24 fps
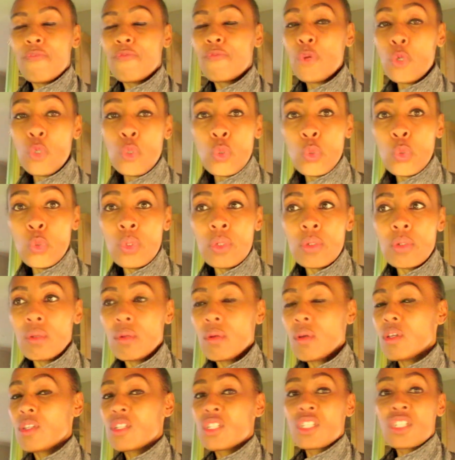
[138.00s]
food,
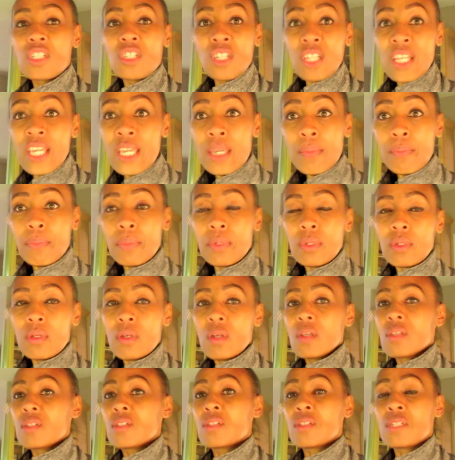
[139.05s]
sleep,
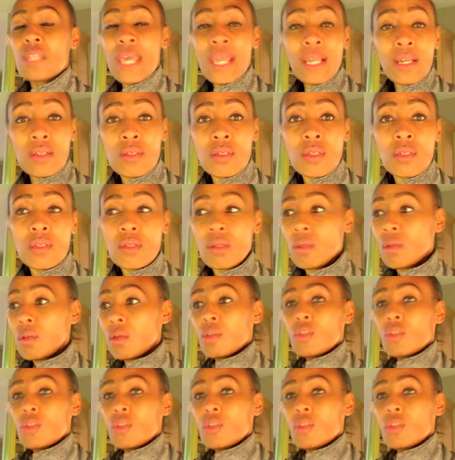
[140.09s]
sex,